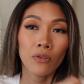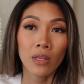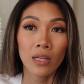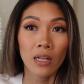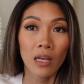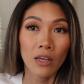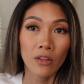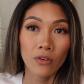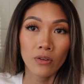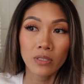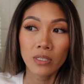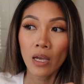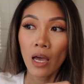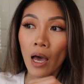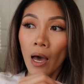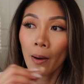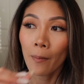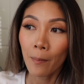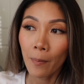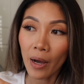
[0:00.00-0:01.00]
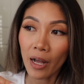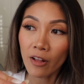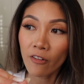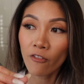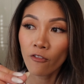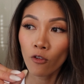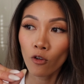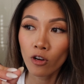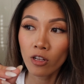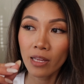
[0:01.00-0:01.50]
than others. But
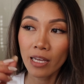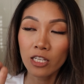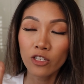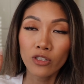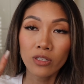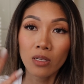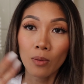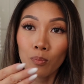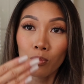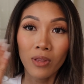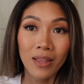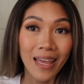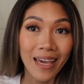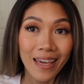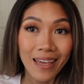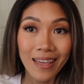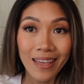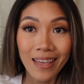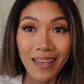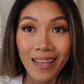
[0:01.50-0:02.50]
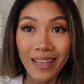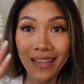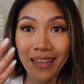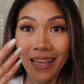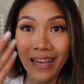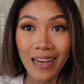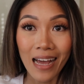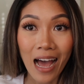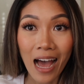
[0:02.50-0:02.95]
for like just a plain like